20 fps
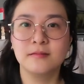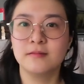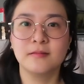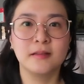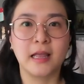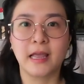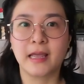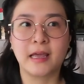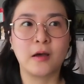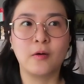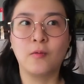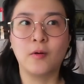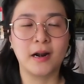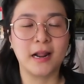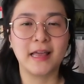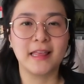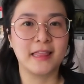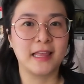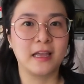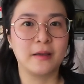like what
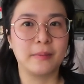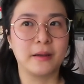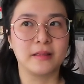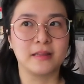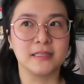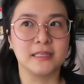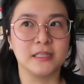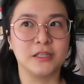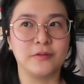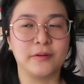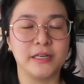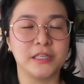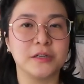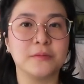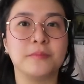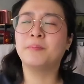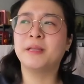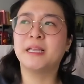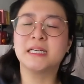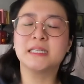I think about the situation
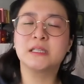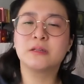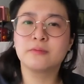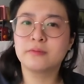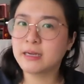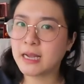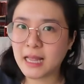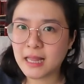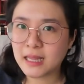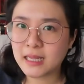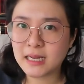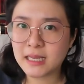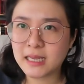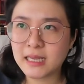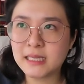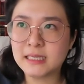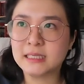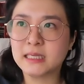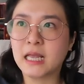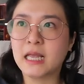because the reality
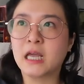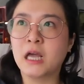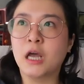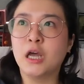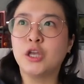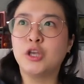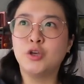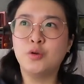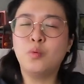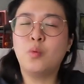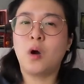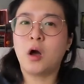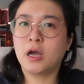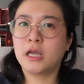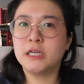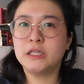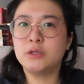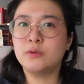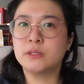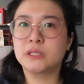is like you walk
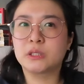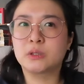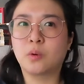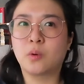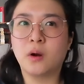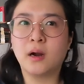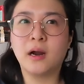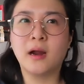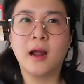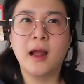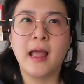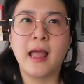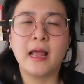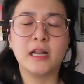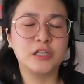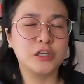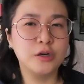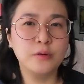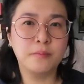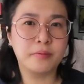into a store
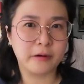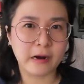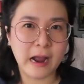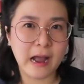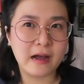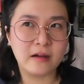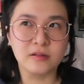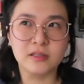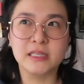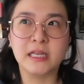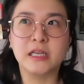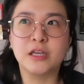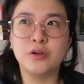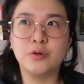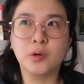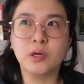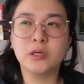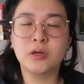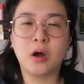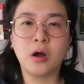to browse. Like you
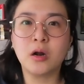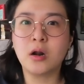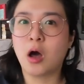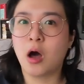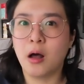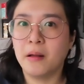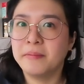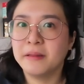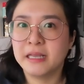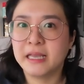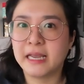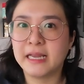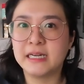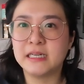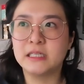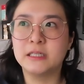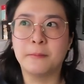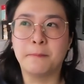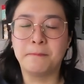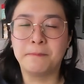are not
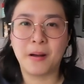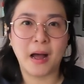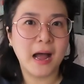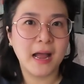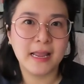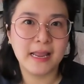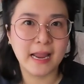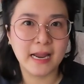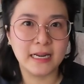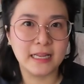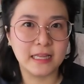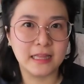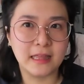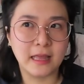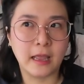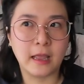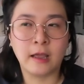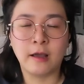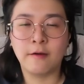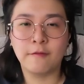obligated to buy
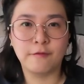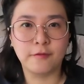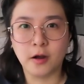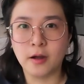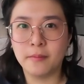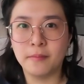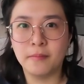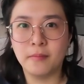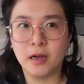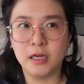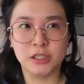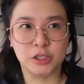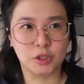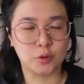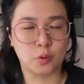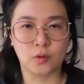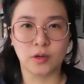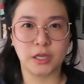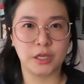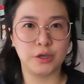anything from a
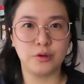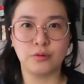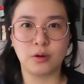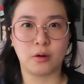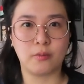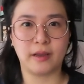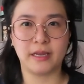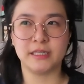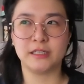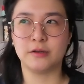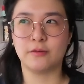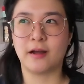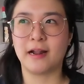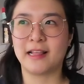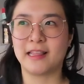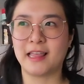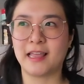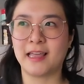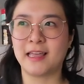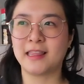store that you go into. And I
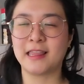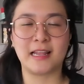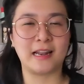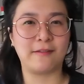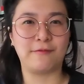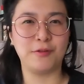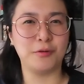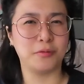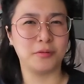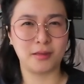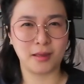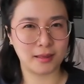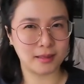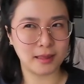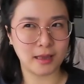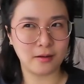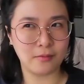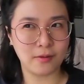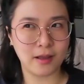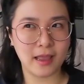think that if you think
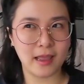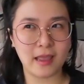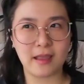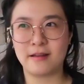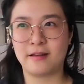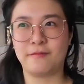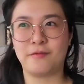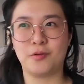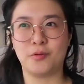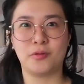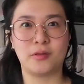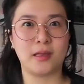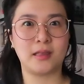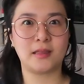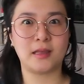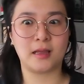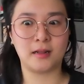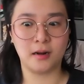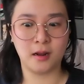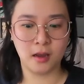that way and if you think
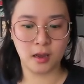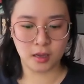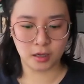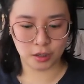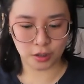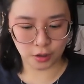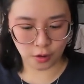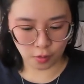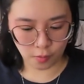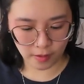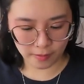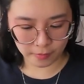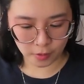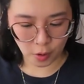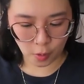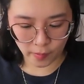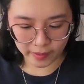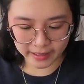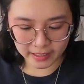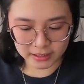that you know,
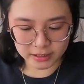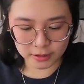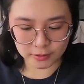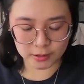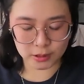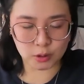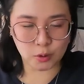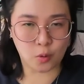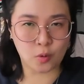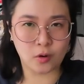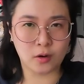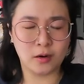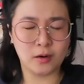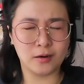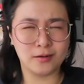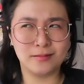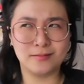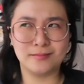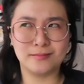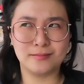going into a
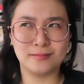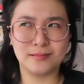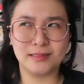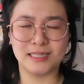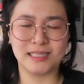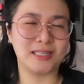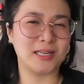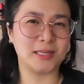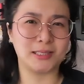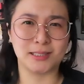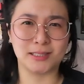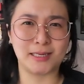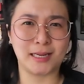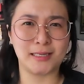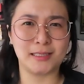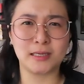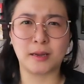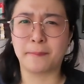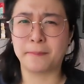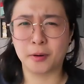store
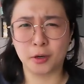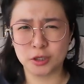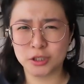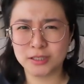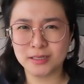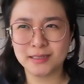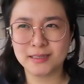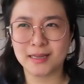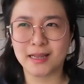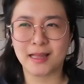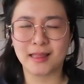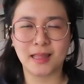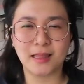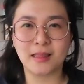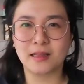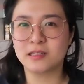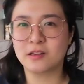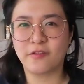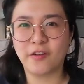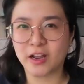necessitates a purchase. Like, I think
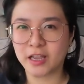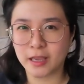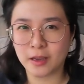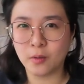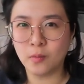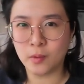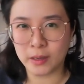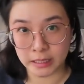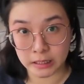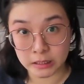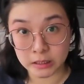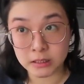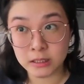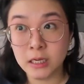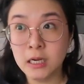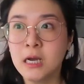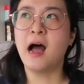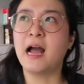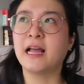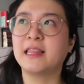that's fucking weird.
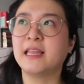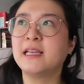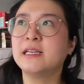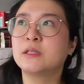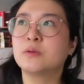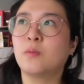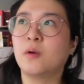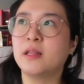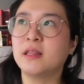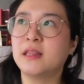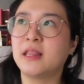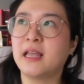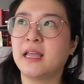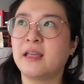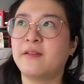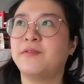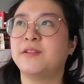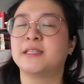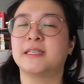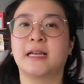I think it's one thing
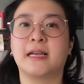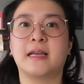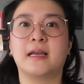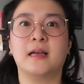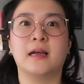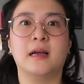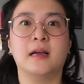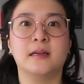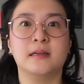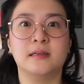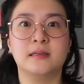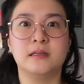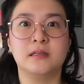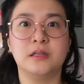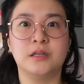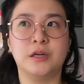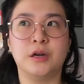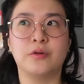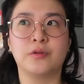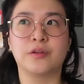if it's like,
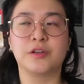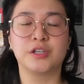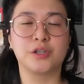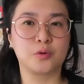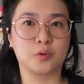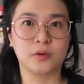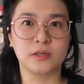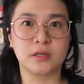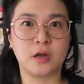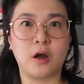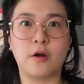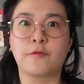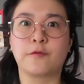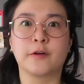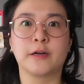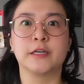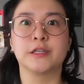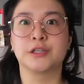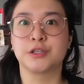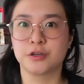you know, the store is
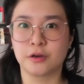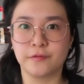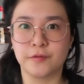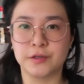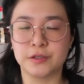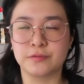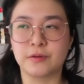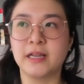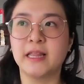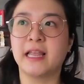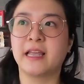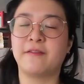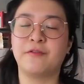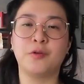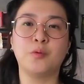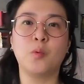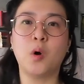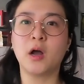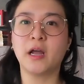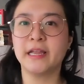offering a service, right? Like, if
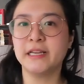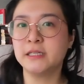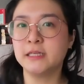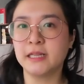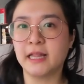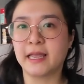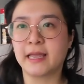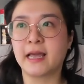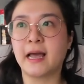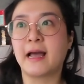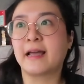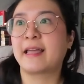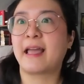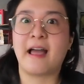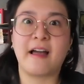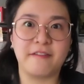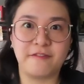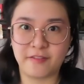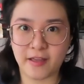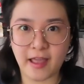you walk into like a
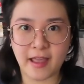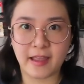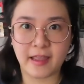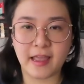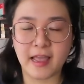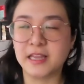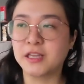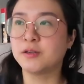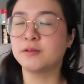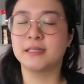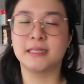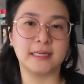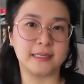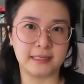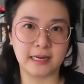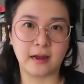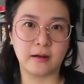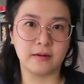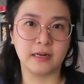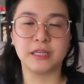cafe and you sit
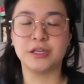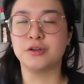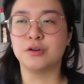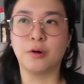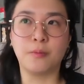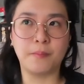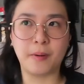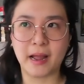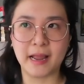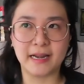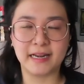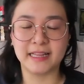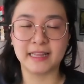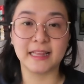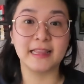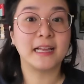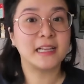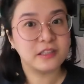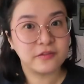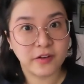down and you don't buy
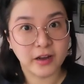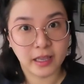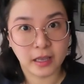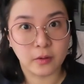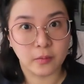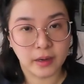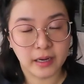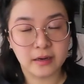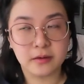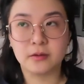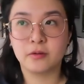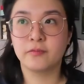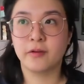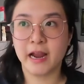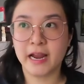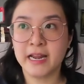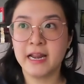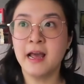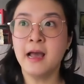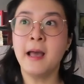anything, that's fucking weird,
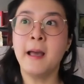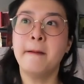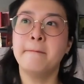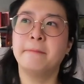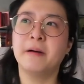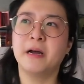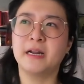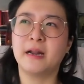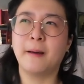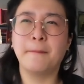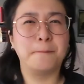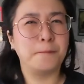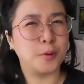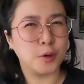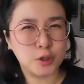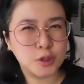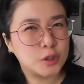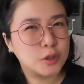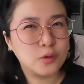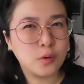right? But a
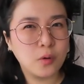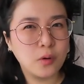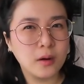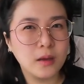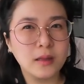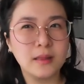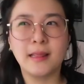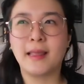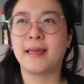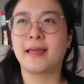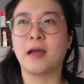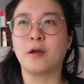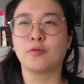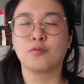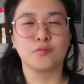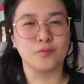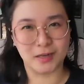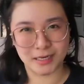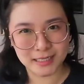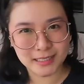bookstore, like a
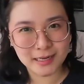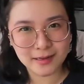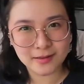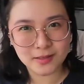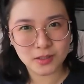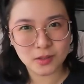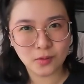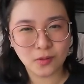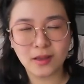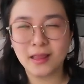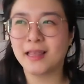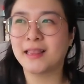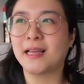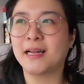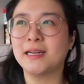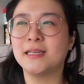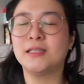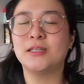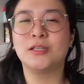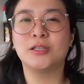retail store, like
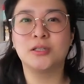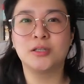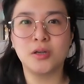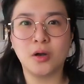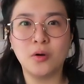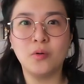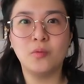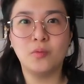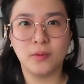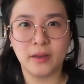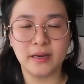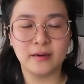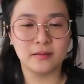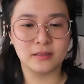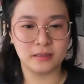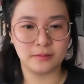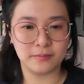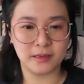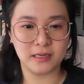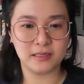that is so weird
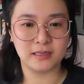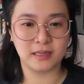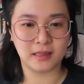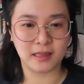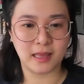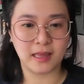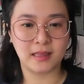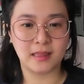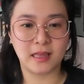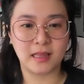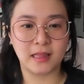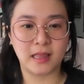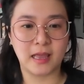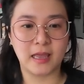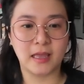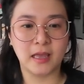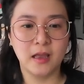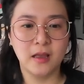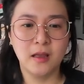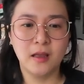to me to think that
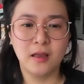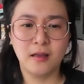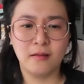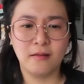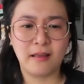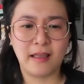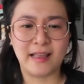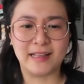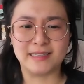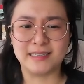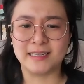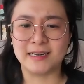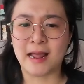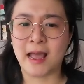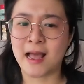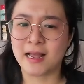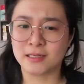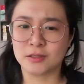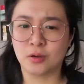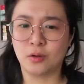like it's an
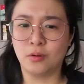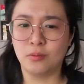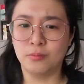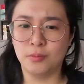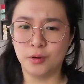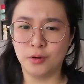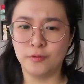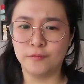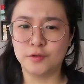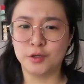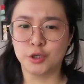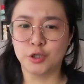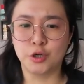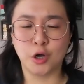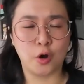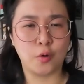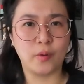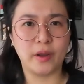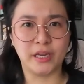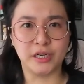asshole move to
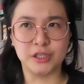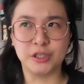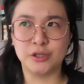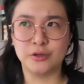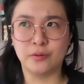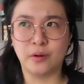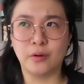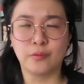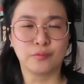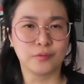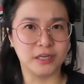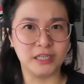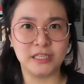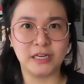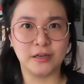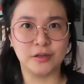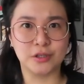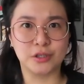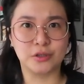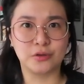go into a
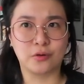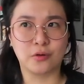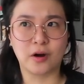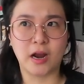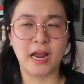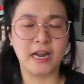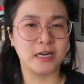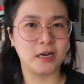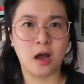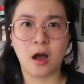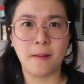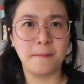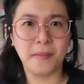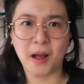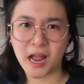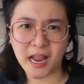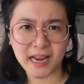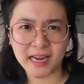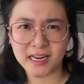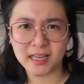retail store and not
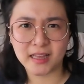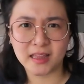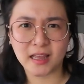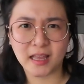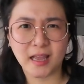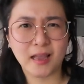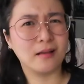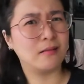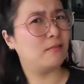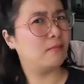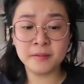buy anything.